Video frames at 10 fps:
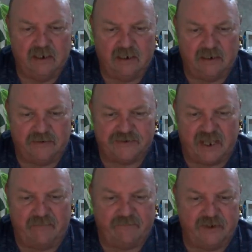the
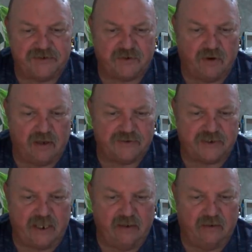same fish are on
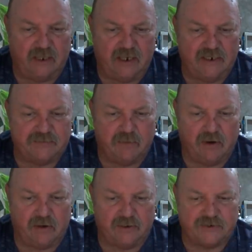sale at his
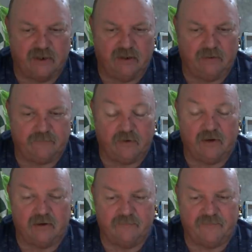market stall for
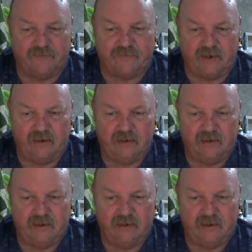150.